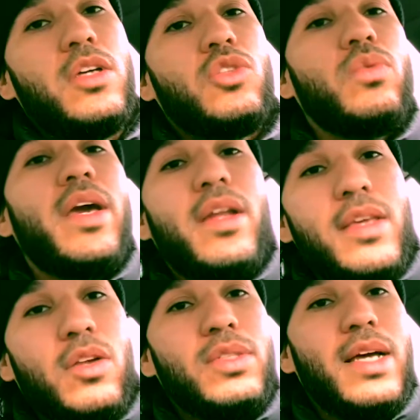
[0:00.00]
to get a
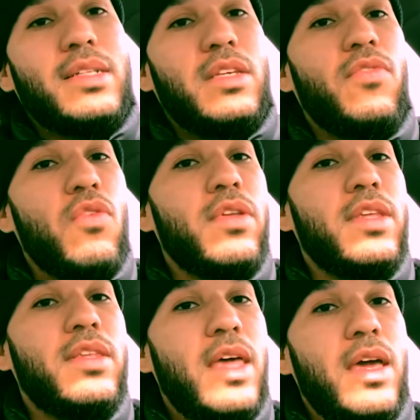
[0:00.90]
yellow taxi for
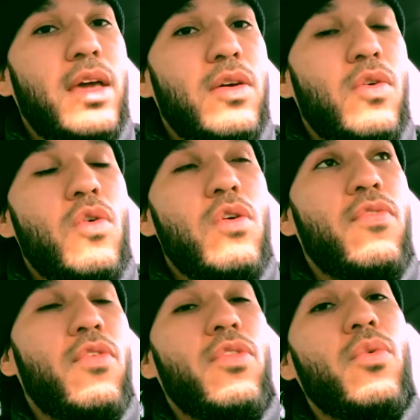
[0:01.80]
the day or
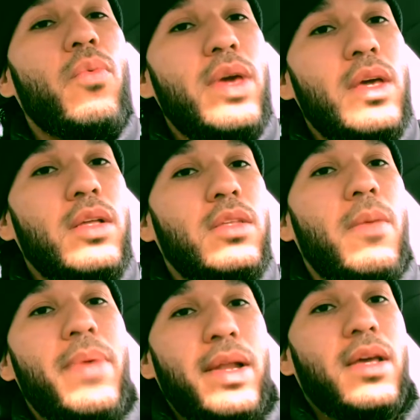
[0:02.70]
for the week,
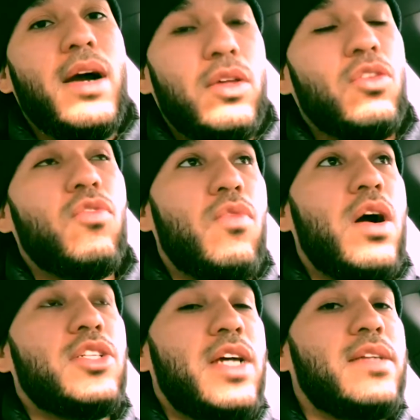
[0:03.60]
depending how the
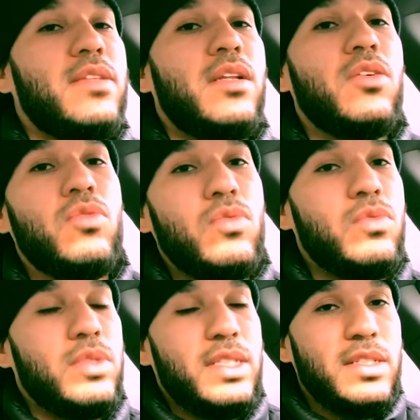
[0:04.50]
garage has their little
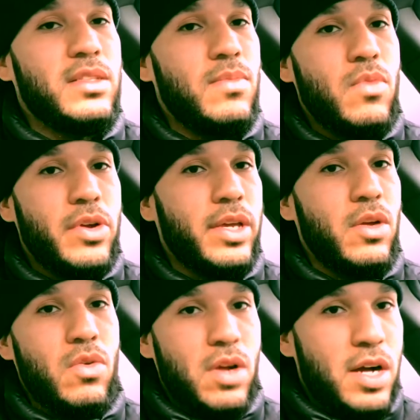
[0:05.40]
system
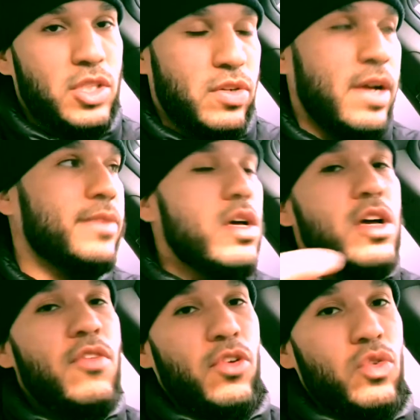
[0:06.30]
working or contract.
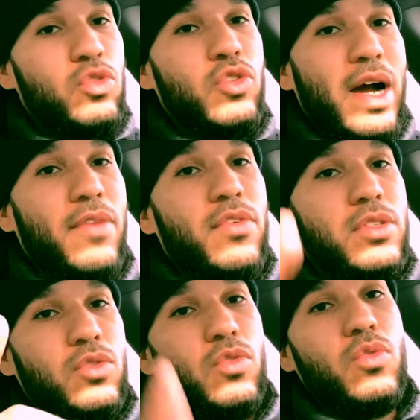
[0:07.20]
For new
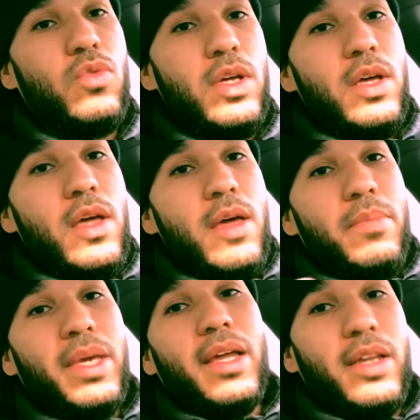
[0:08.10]
drivers, new
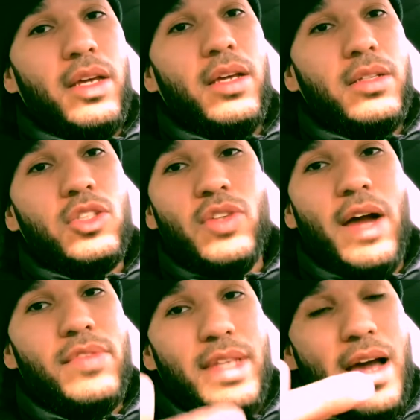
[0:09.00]
beginning
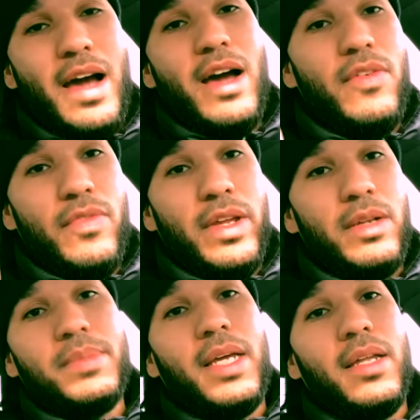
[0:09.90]
drivers that have and
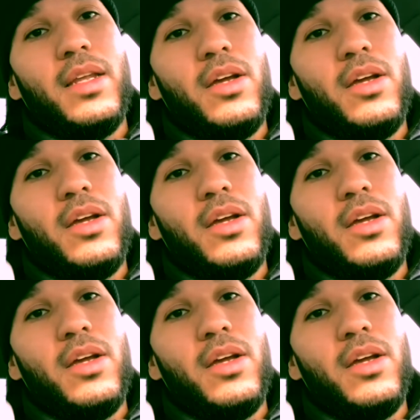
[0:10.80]
obtain